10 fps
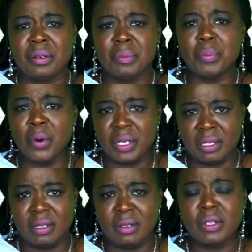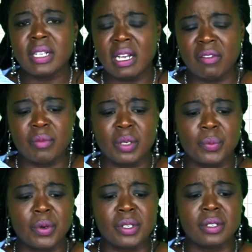bond, not a government
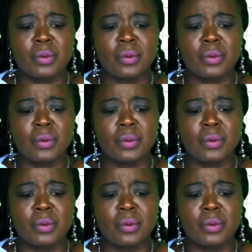bond,